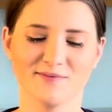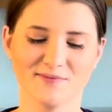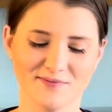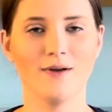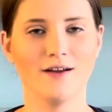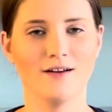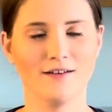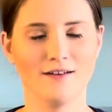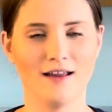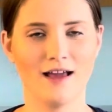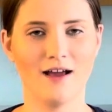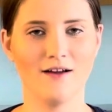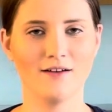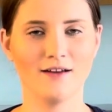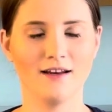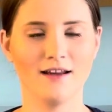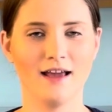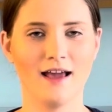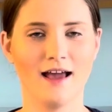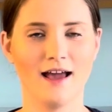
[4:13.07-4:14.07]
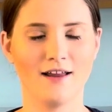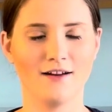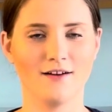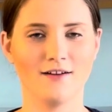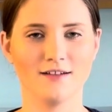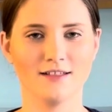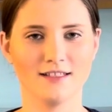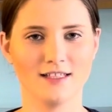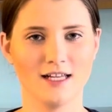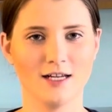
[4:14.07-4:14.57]
We are now going to add our
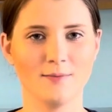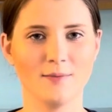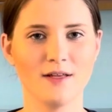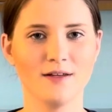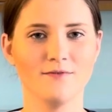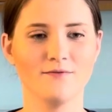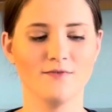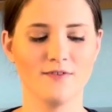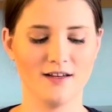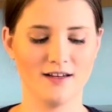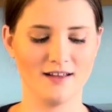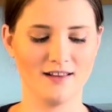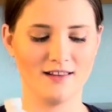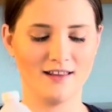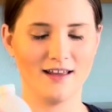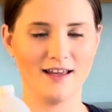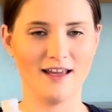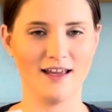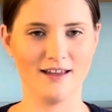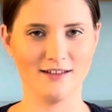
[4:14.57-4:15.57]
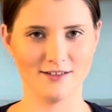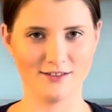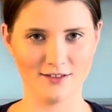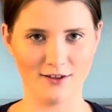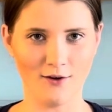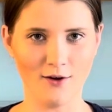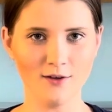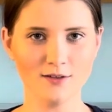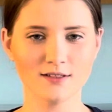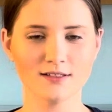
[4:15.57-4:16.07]
cinnamon, vanilla, and
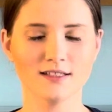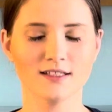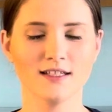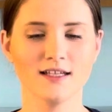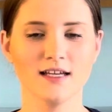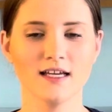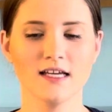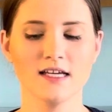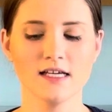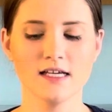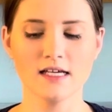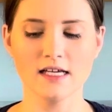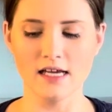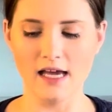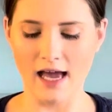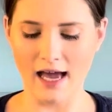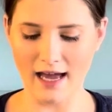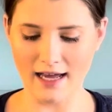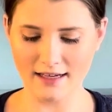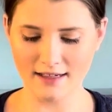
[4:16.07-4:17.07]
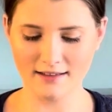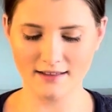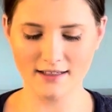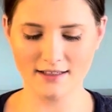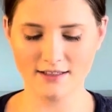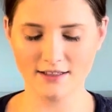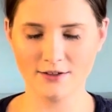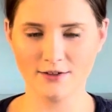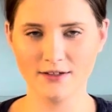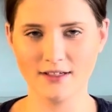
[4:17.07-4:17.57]
salt. Adding
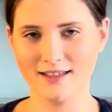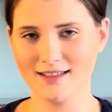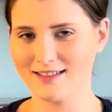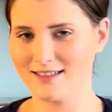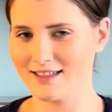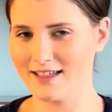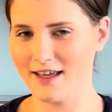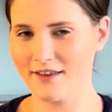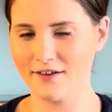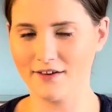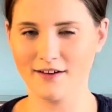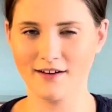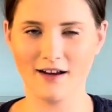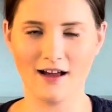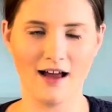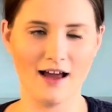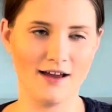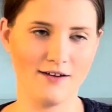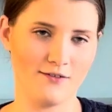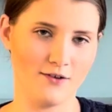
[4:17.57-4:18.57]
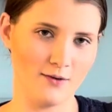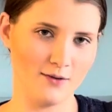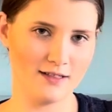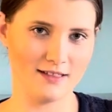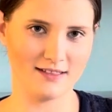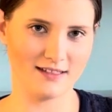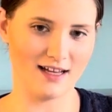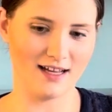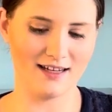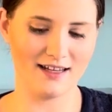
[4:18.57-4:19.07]
these ingredients together, I've always
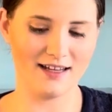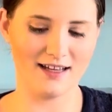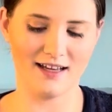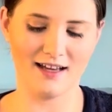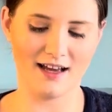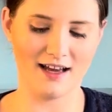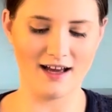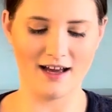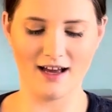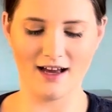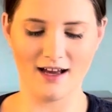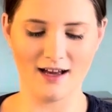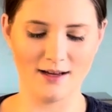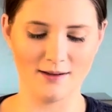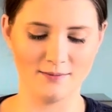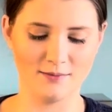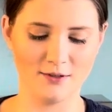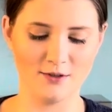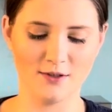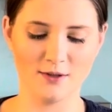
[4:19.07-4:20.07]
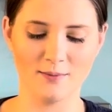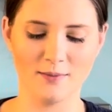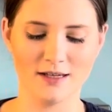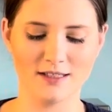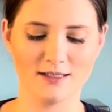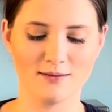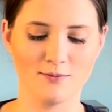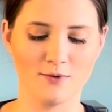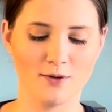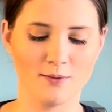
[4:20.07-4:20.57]
done it. You can mix
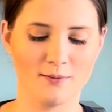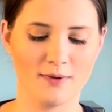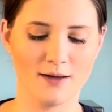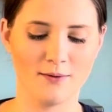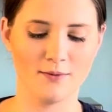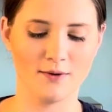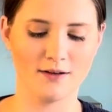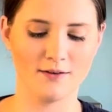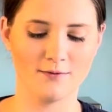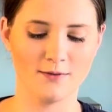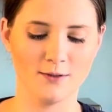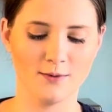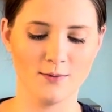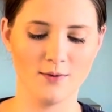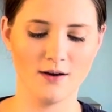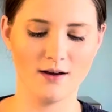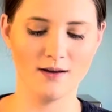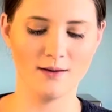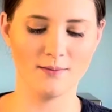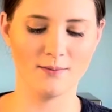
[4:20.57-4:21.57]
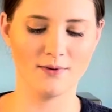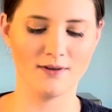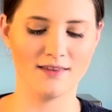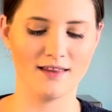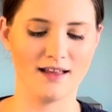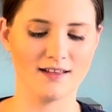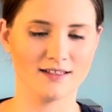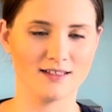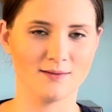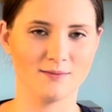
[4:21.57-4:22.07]
them one by one if you want, but
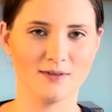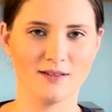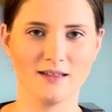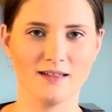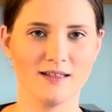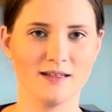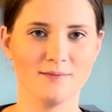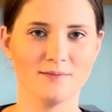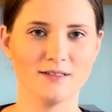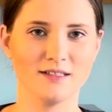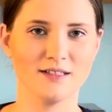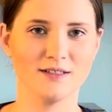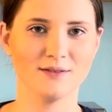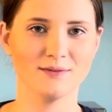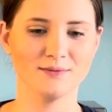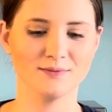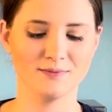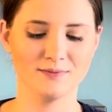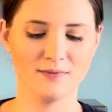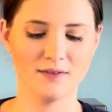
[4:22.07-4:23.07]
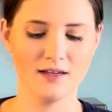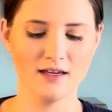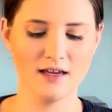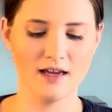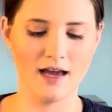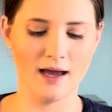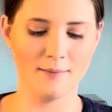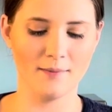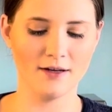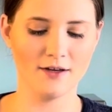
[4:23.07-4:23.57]
that's completely up to you.
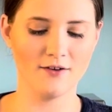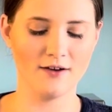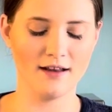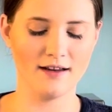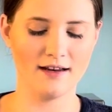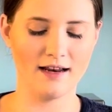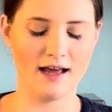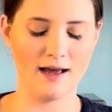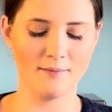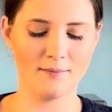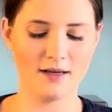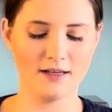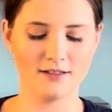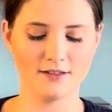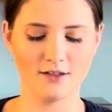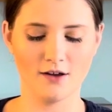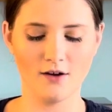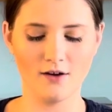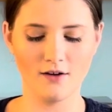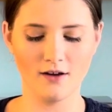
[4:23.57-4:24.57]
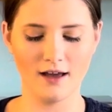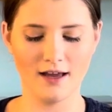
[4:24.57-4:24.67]
I'm gonna go ahead and add my salt.